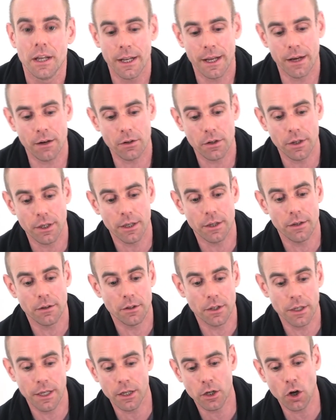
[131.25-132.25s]
Now,
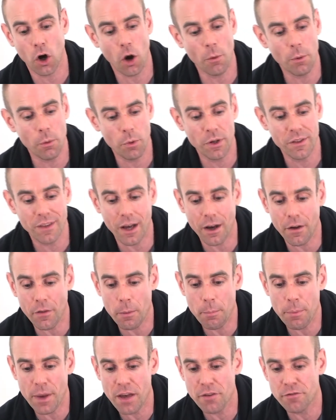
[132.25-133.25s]
in common with
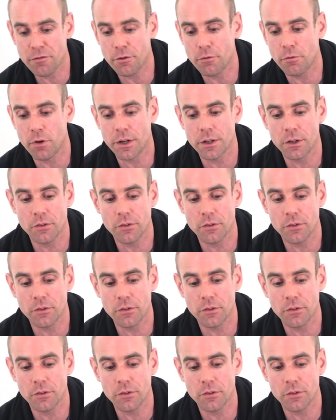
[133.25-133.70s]
other barefoot